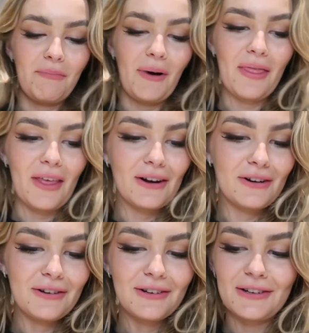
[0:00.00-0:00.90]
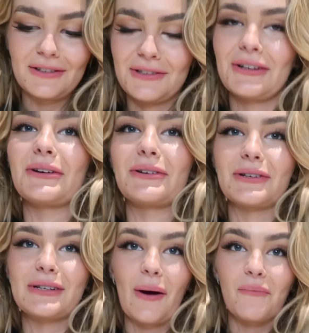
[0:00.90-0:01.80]
but they look so
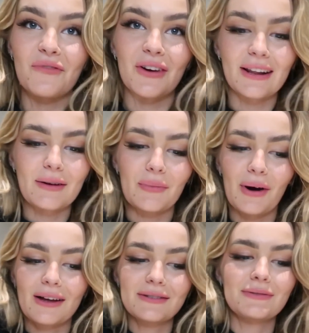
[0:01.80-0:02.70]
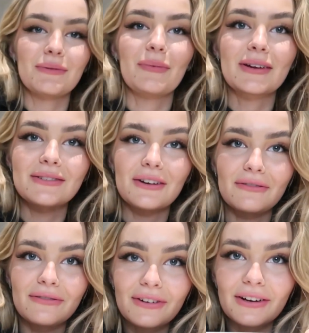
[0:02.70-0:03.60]
good. I'm really impressed with
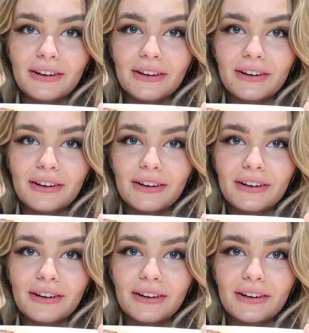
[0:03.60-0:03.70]
myself.